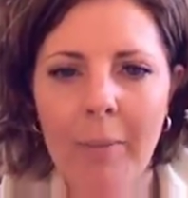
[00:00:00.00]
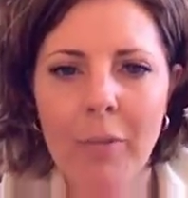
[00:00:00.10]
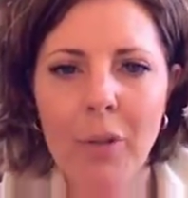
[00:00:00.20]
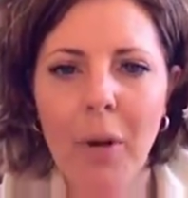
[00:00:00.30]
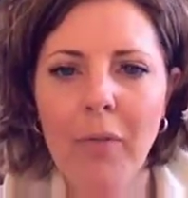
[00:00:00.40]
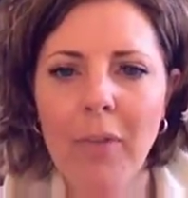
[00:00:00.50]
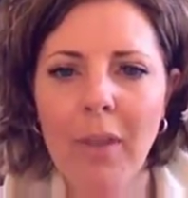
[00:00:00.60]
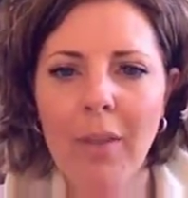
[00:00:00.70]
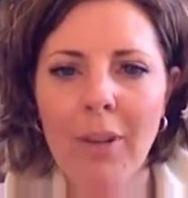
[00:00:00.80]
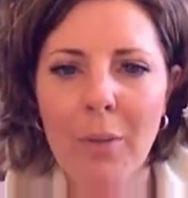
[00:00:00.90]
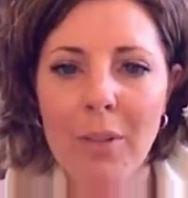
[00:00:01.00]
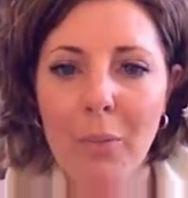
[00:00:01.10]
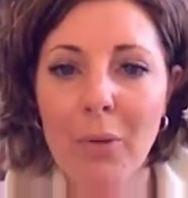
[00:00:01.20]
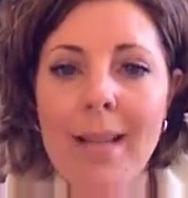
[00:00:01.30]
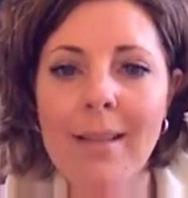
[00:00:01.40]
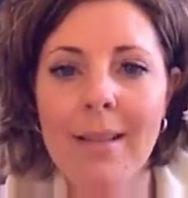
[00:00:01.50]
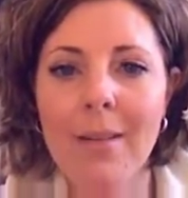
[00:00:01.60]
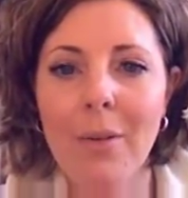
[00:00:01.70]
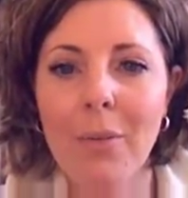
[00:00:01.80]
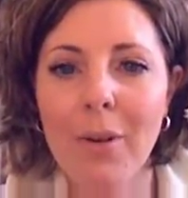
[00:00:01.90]
So if there was a
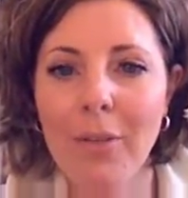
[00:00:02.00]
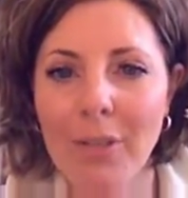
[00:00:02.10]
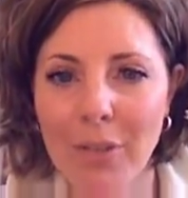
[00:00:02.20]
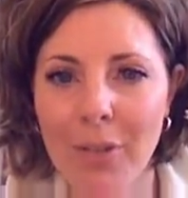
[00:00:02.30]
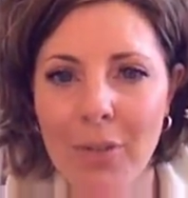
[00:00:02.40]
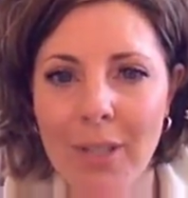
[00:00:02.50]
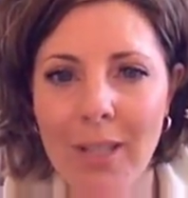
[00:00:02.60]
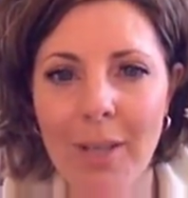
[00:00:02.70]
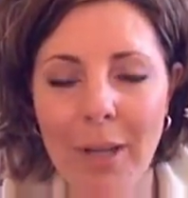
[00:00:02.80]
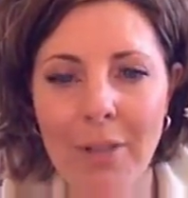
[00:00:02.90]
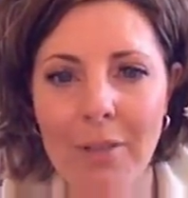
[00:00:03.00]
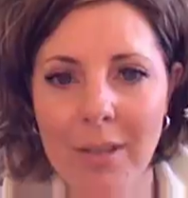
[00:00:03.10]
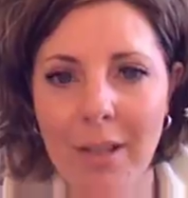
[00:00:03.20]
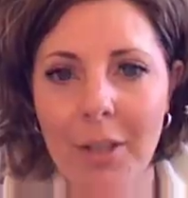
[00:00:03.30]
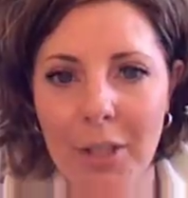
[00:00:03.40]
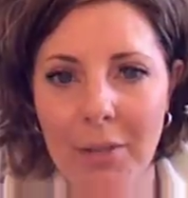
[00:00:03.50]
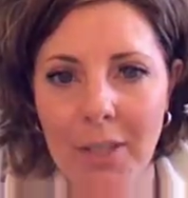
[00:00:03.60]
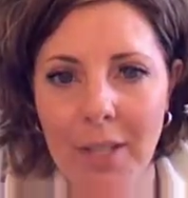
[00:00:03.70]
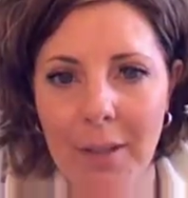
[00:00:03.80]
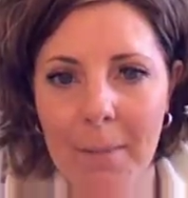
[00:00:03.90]
reason to it, you need to make sure it's clear to your
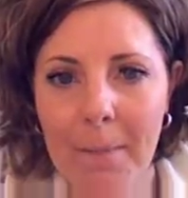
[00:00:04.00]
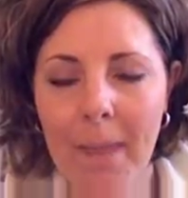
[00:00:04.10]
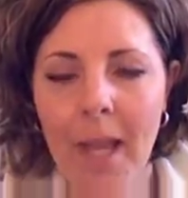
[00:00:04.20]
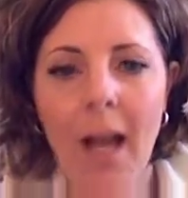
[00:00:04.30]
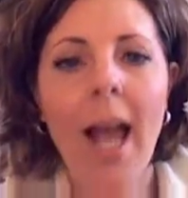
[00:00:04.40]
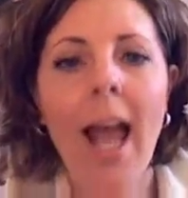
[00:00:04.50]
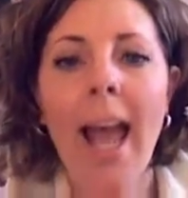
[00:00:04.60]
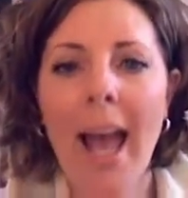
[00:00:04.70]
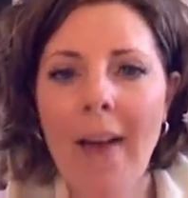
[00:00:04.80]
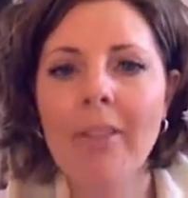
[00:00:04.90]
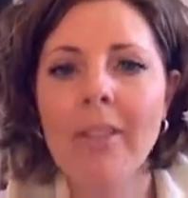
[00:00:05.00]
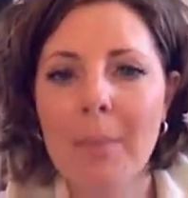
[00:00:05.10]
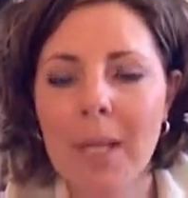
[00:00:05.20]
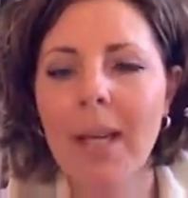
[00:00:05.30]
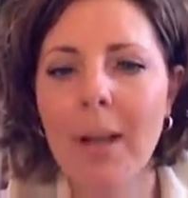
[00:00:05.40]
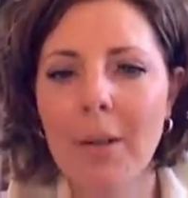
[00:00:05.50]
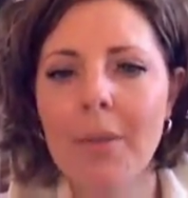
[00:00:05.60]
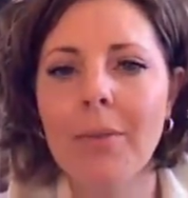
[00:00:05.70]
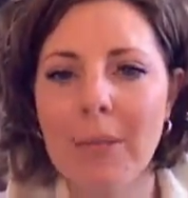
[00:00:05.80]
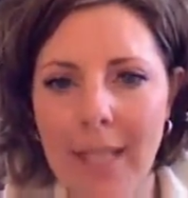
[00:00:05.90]
reader. Have somebody
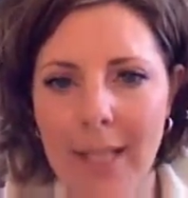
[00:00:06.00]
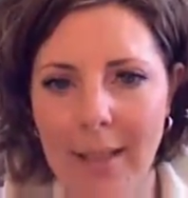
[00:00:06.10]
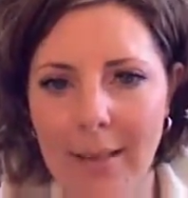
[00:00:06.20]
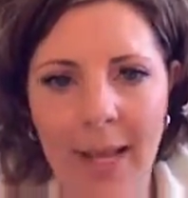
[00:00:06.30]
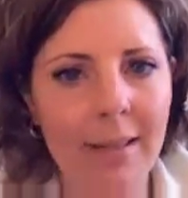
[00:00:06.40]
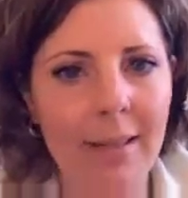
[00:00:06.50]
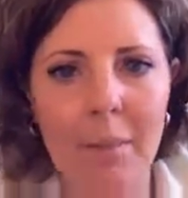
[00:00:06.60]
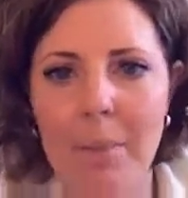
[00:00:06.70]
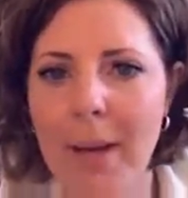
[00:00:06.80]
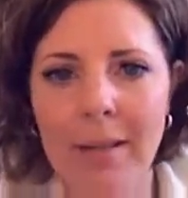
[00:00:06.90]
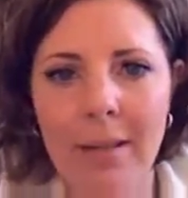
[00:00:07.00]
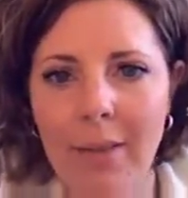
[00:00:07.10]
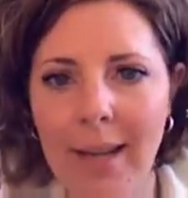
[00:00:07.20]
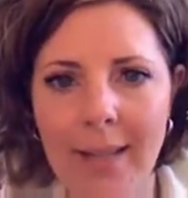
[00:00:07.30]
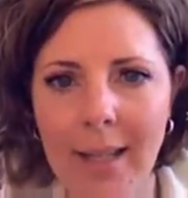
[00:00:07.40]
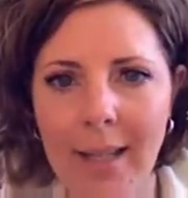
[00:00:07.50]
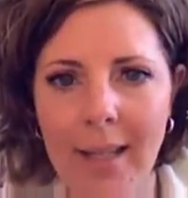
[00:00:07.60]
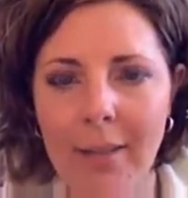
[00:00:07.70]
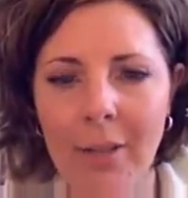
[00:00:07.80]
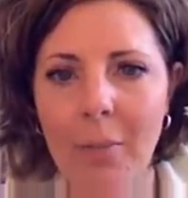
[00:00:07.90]
else read it. That is the best advice I can
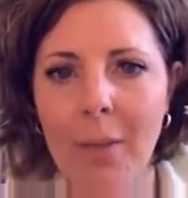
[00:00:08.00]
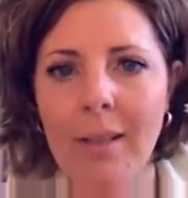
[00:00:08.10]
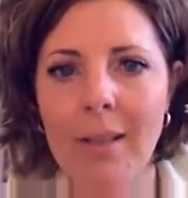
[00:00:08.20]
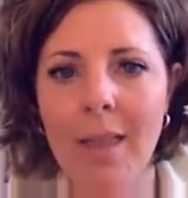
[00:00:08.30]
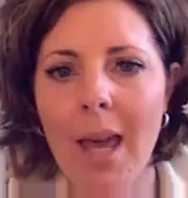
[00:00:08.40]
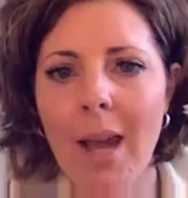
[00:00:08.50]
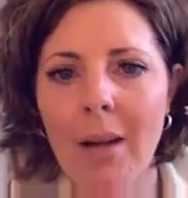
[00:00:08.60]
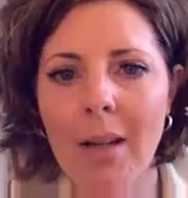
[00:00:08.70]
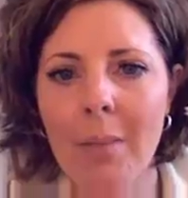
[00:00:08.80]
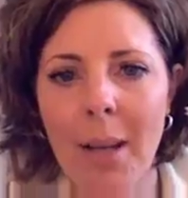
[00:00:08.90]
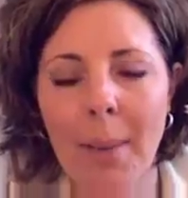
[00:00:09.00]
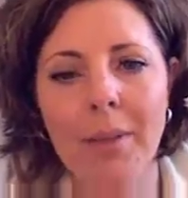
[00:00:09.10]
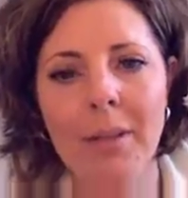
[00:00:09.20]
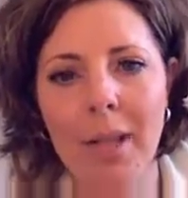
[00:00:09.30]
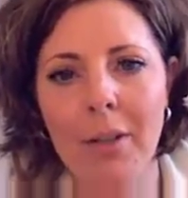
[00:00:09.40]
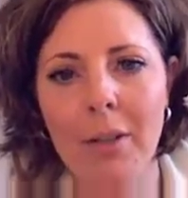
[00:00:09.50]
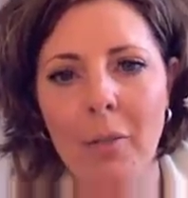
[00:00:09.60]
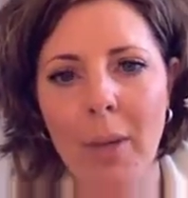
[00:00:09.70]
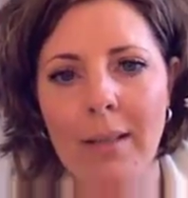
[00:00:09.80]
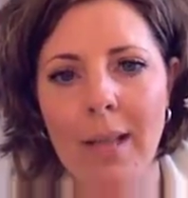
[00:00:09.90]
give you, because they are going to be able to tell you if
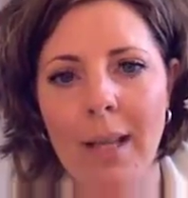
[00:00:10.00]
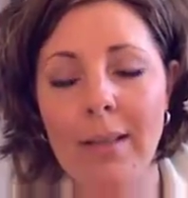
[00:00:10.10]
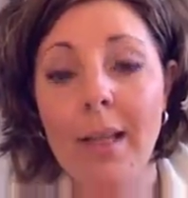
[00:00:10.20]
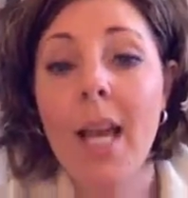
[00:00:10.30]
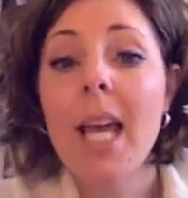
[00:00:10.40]
it makes sense.